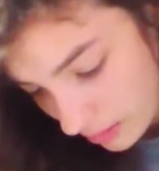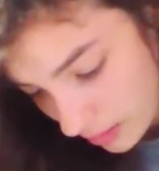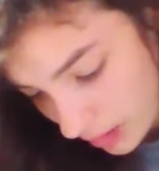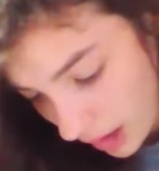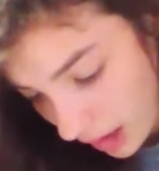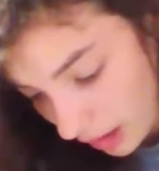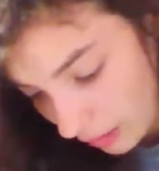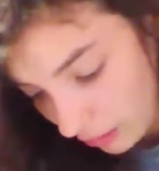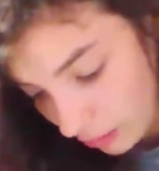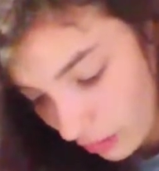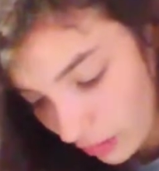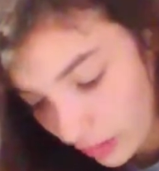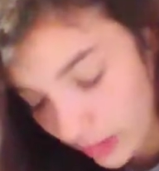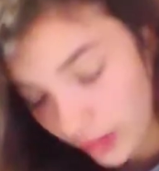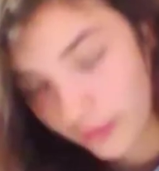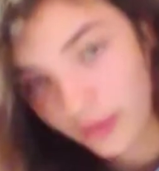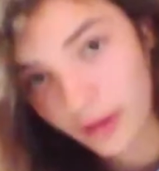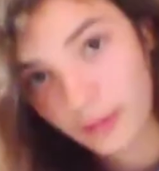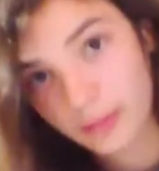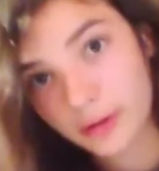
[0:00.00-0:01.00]
How long
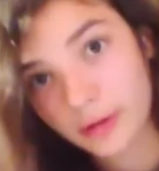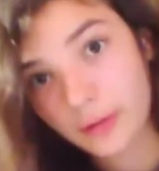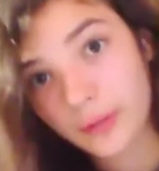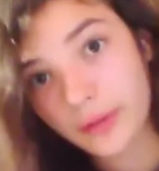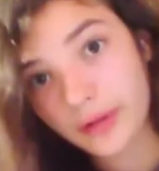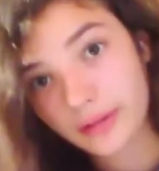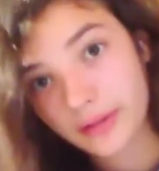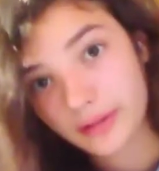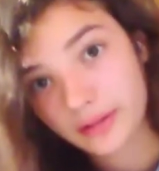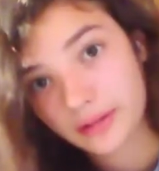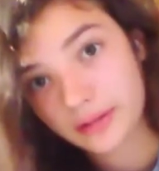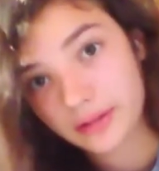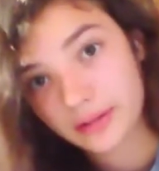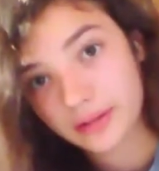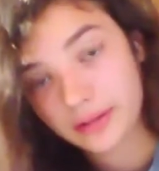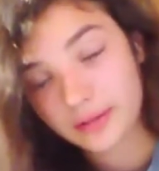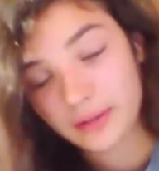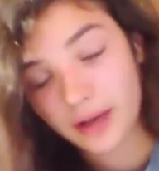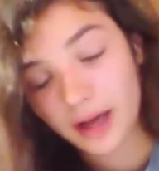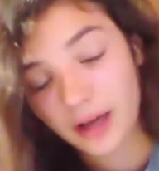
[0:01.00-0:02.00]
have I been doing
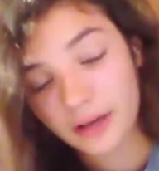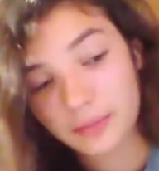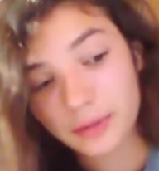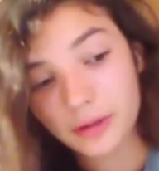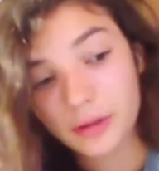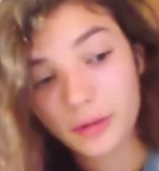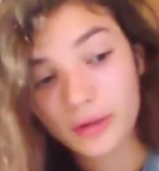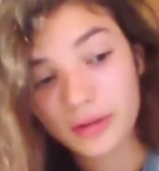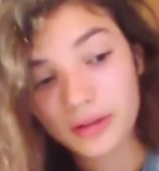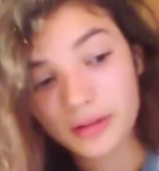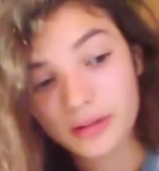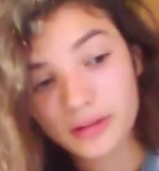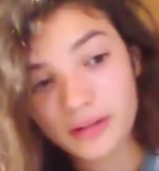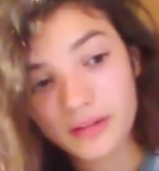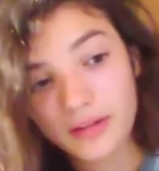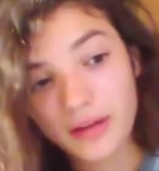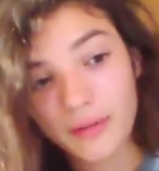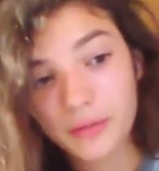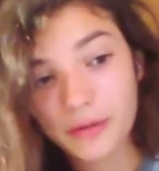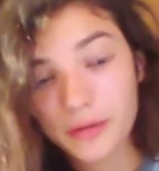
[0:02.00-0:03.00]
this? I've been doing this
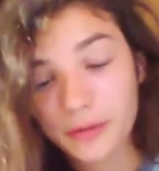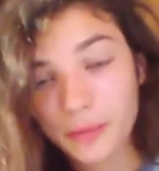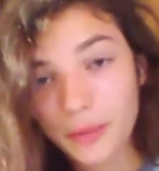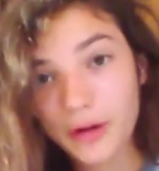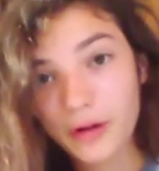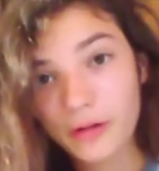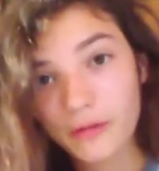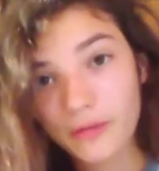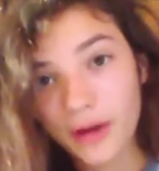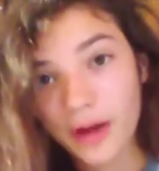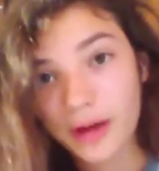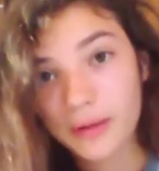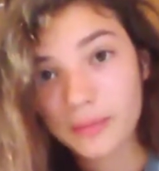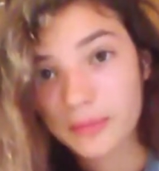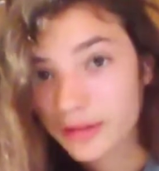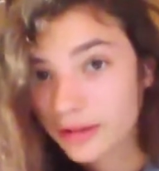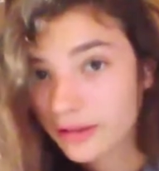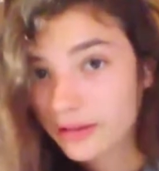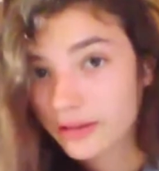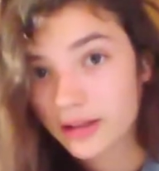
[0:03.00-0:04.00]
since I was 12. I am
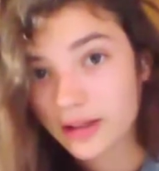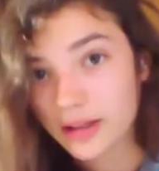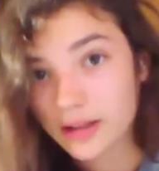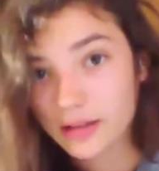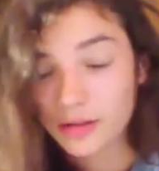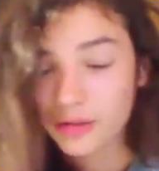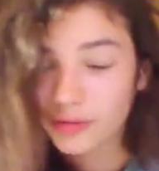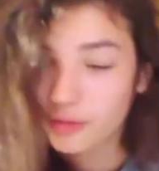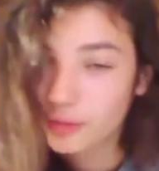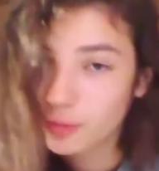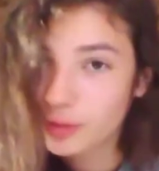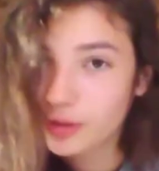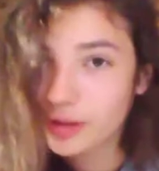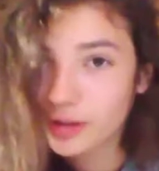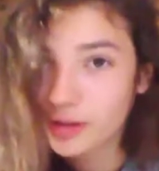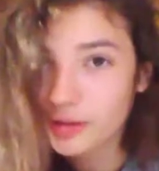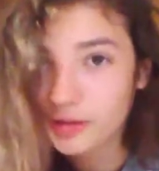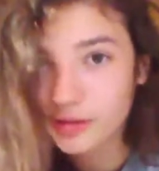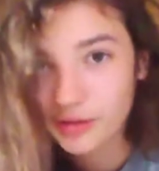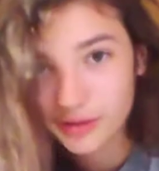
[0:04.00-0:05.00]
16, so 4
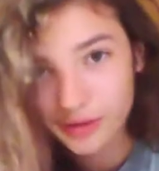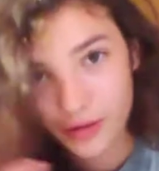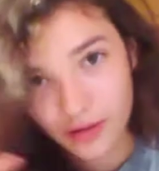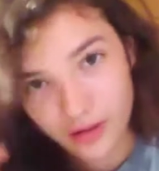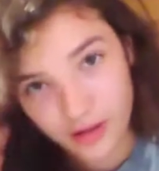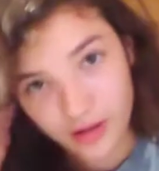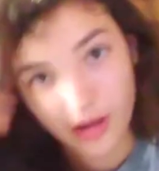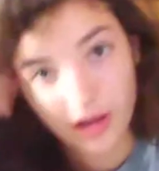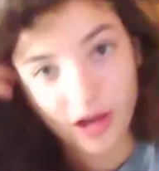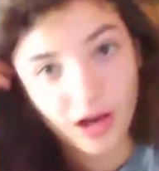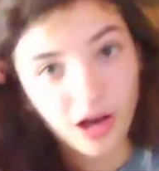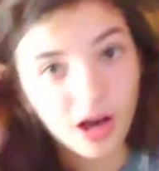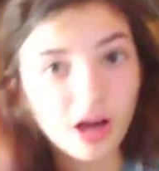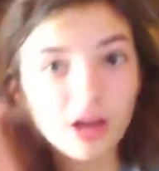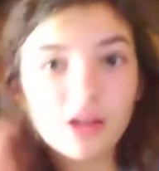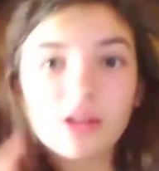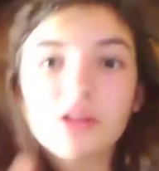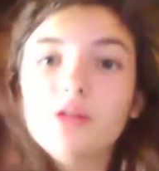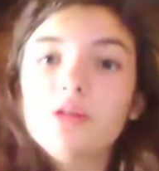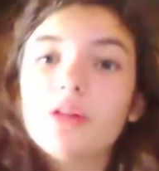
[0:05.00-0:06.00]
years.
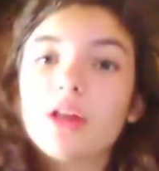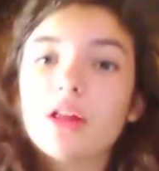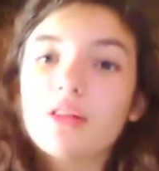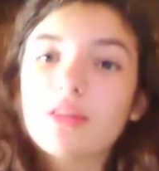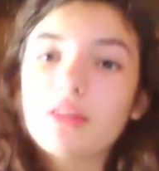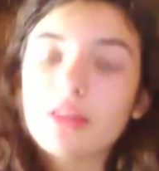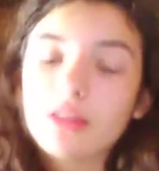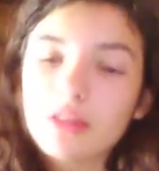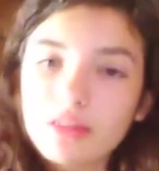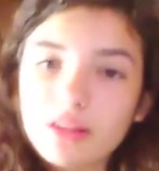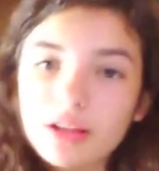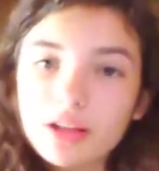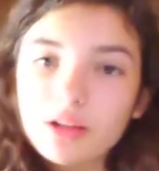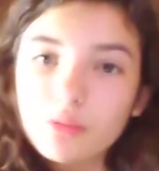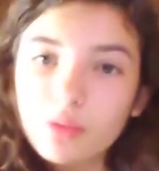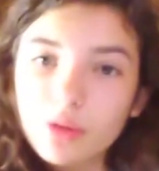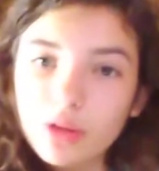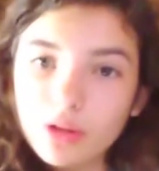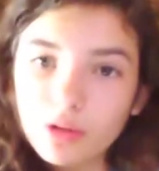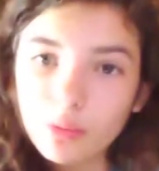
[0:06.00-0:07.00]

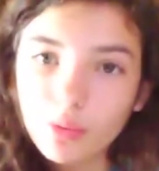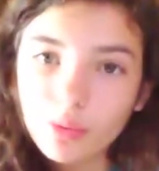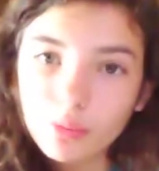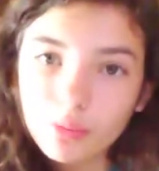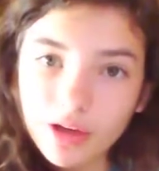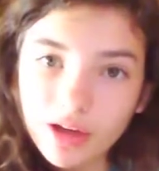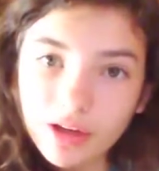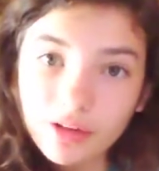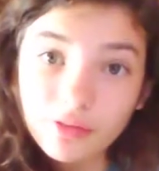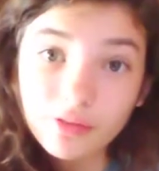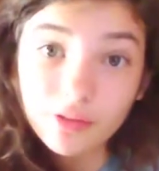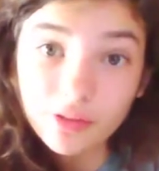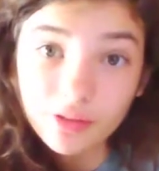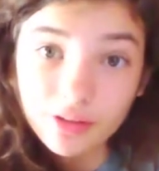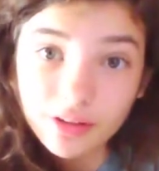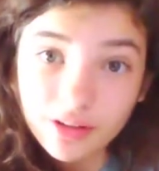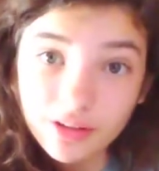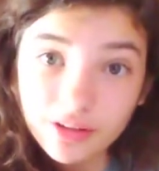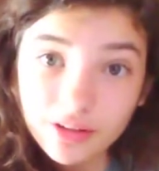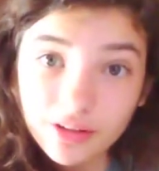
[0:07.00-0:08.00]
2016 was when we had our first
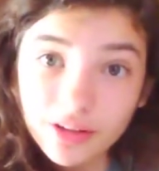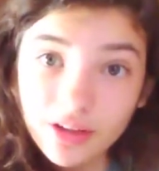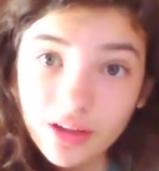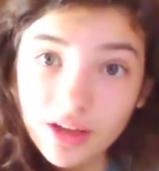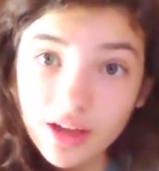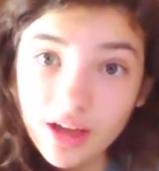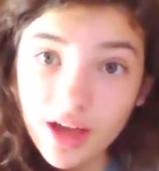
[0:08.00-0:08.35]
litter.